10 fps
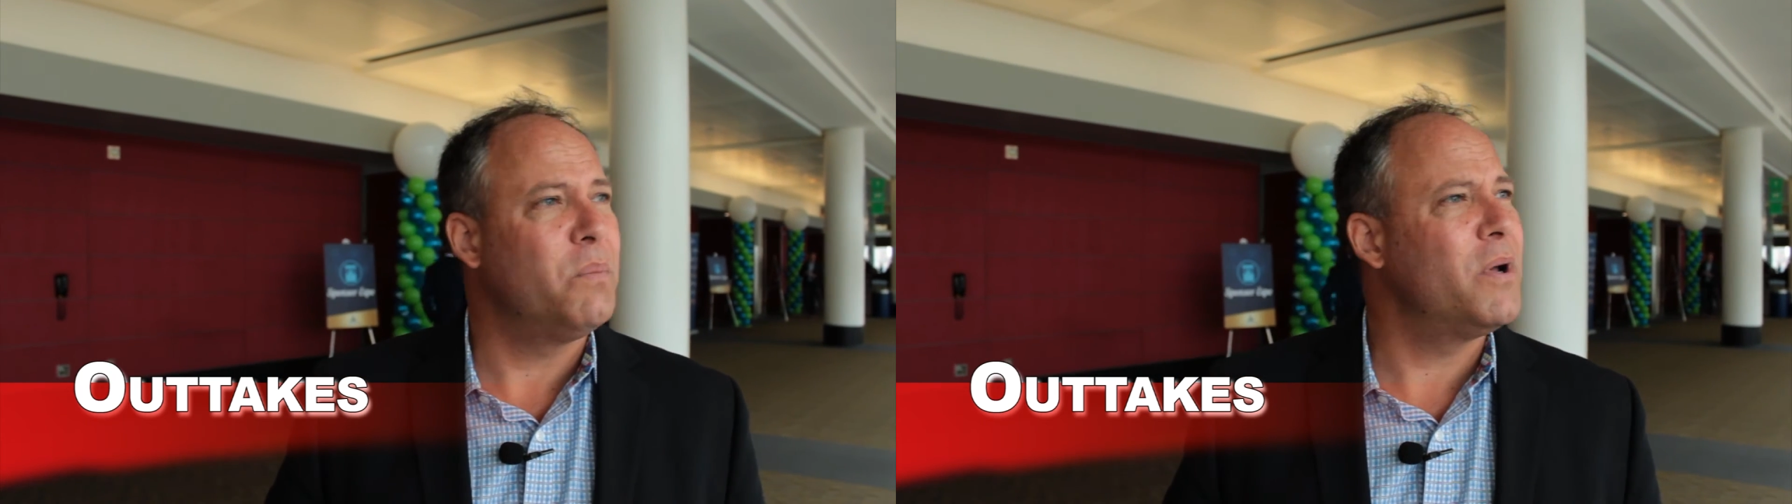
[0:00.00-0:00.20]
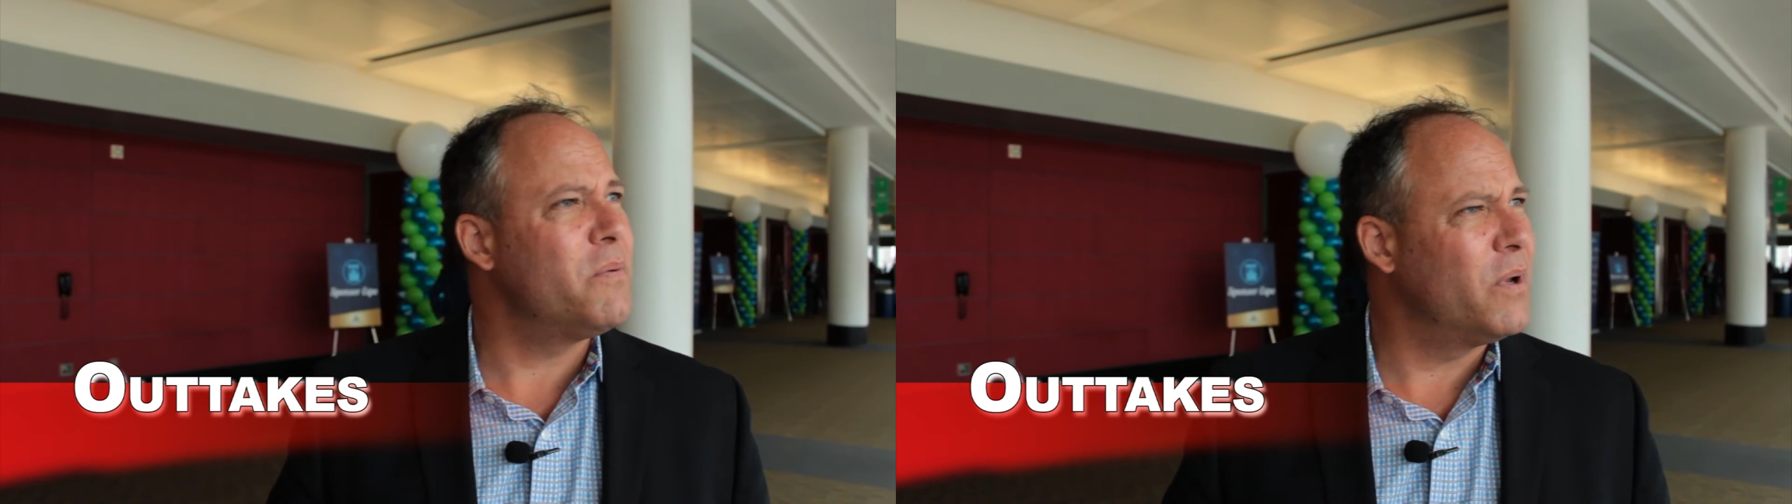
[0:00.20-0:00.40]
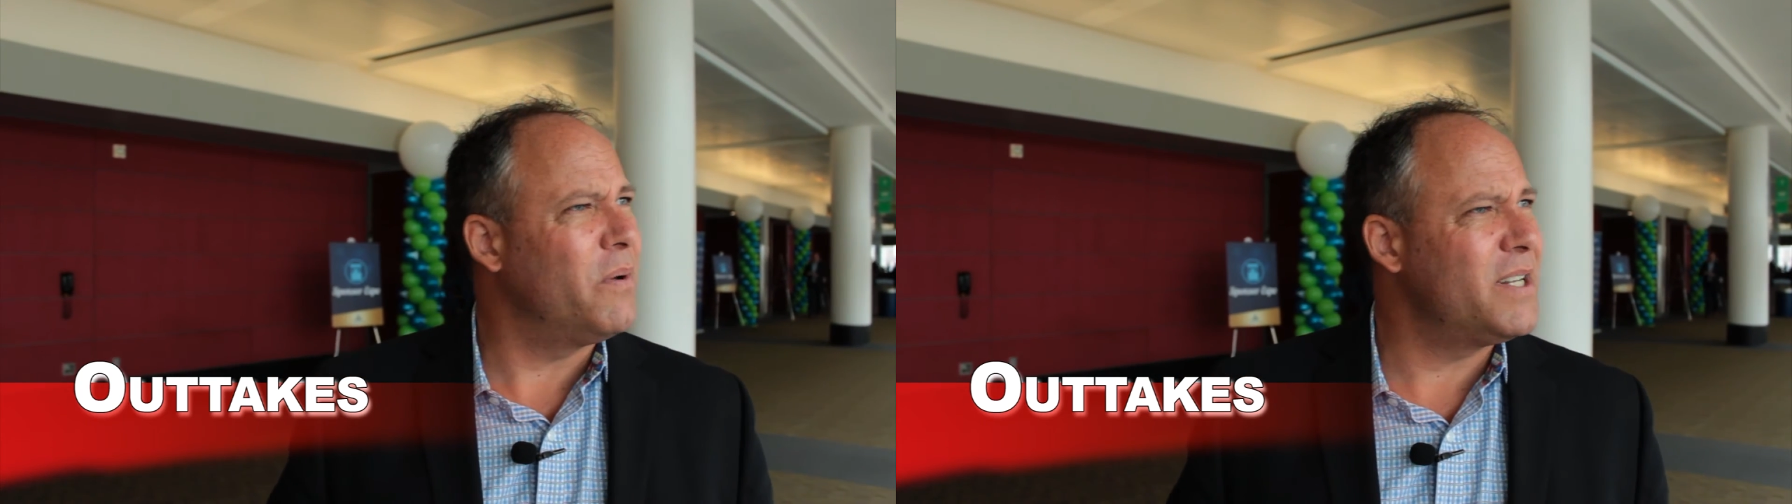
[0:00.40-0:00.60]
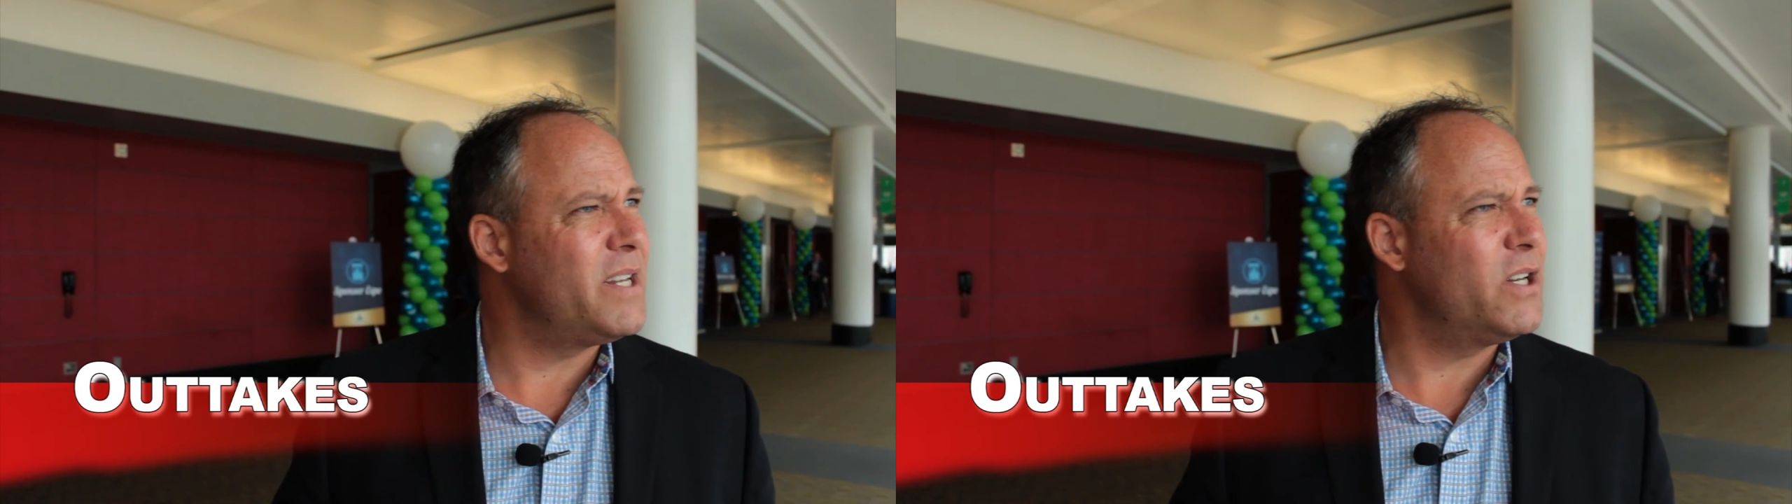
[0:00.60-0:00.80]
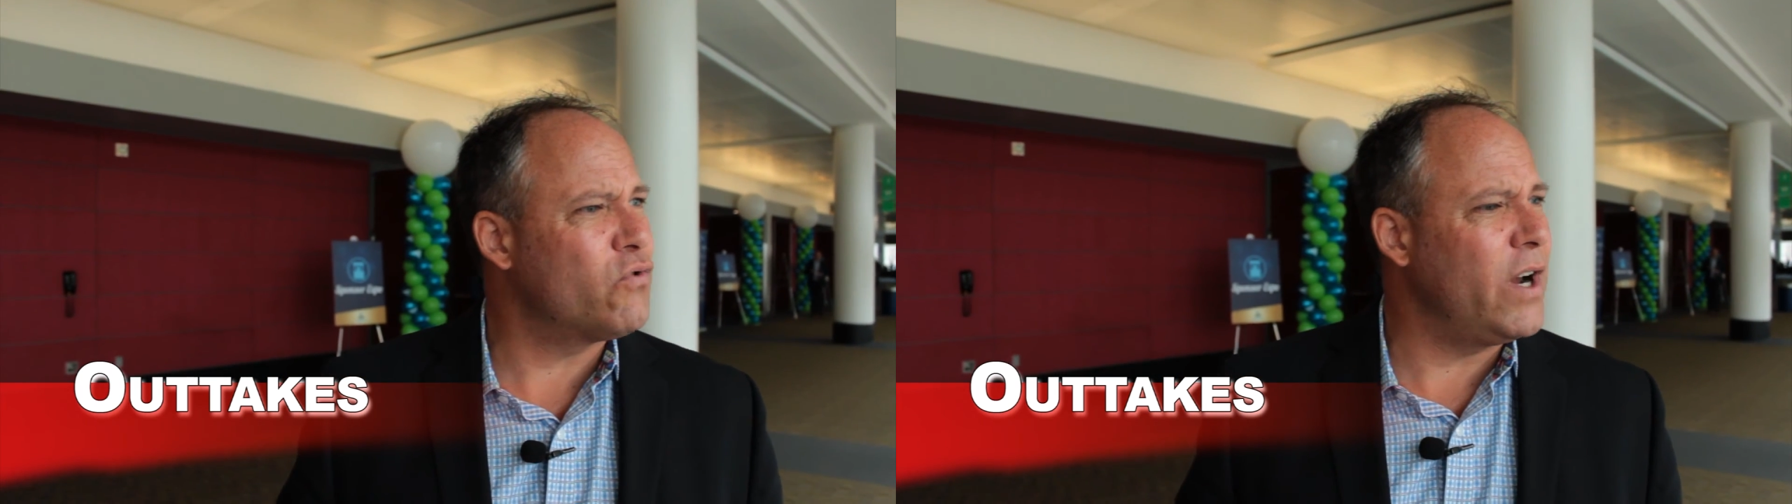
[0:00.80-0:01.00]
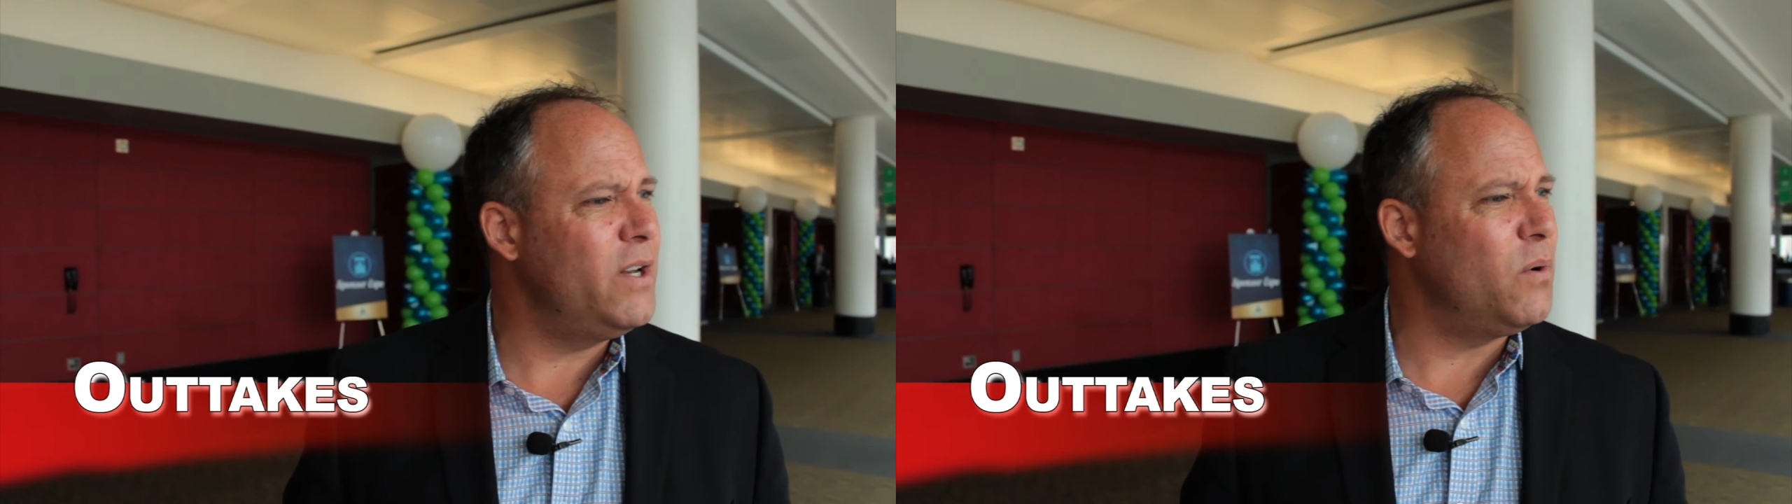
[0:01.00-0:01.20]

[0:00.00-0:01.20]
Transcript: what, what, was I saying trend?